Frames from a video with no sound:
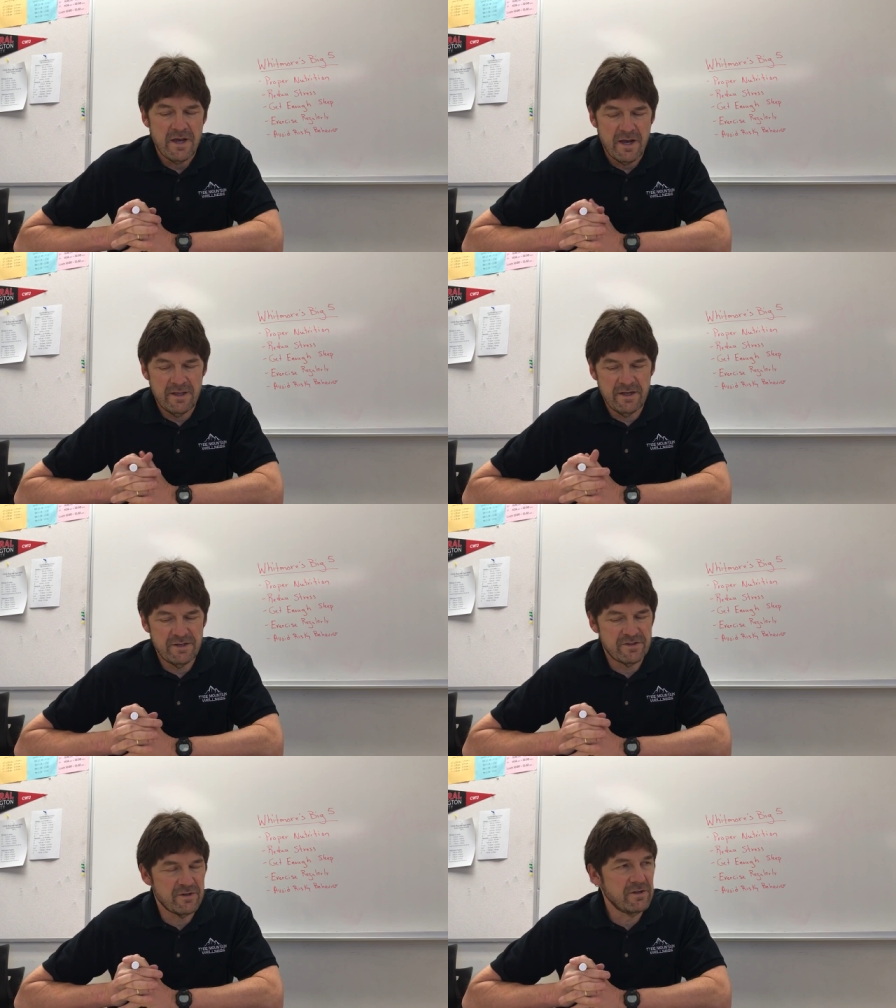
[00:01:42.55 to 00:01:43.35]
And then
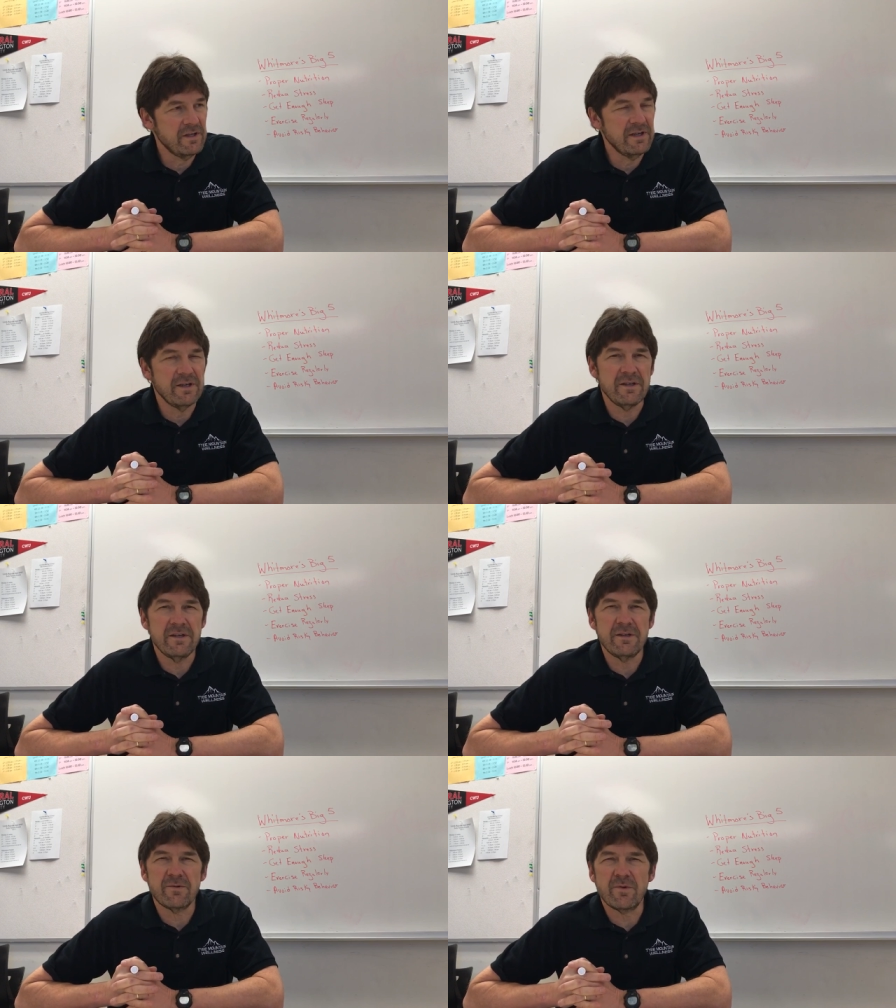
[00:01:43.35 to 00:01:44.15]
certainly
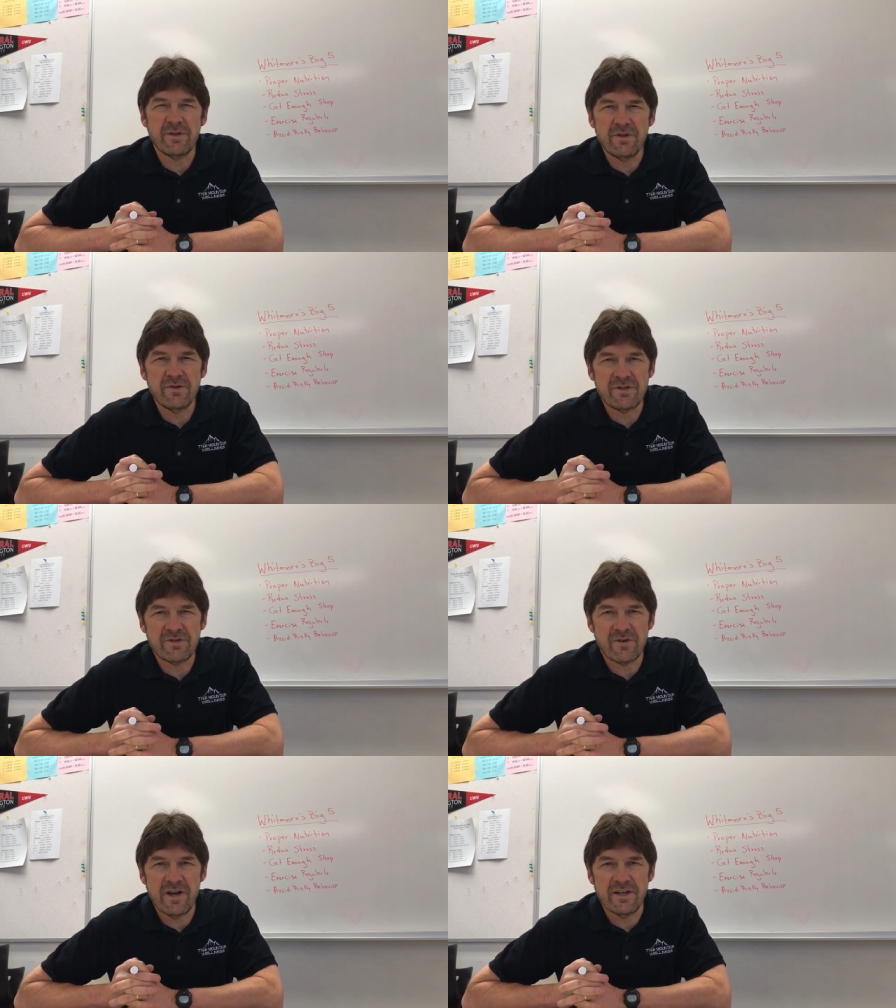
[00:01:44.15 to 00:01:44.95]
reduce
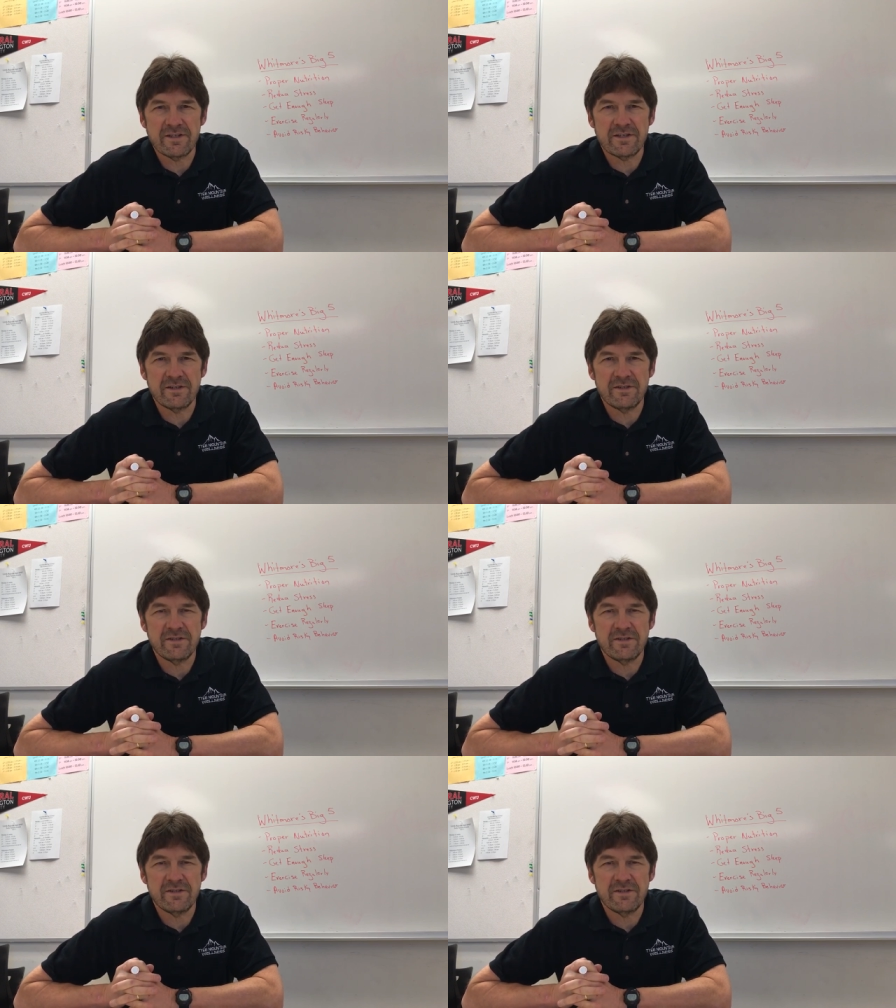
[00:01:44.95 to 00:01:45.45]
stress.